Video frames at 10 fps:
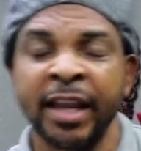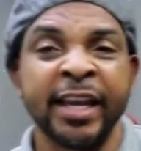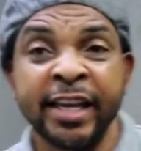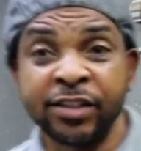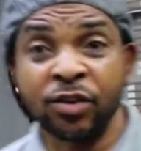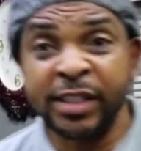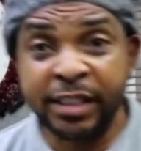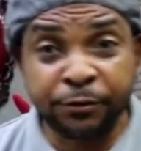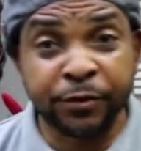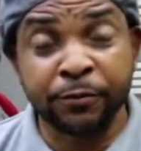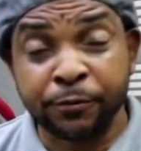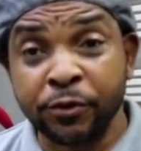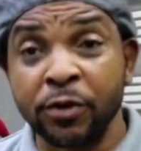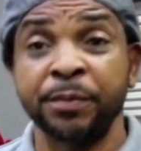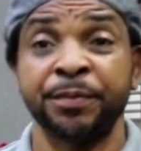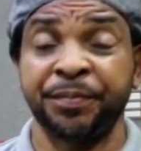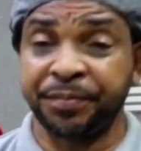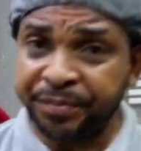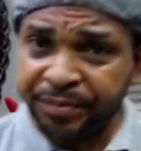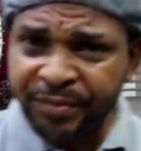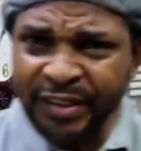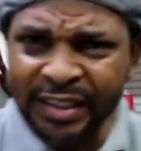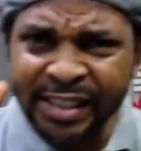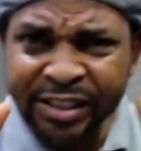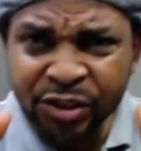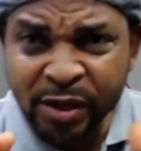It's not different from your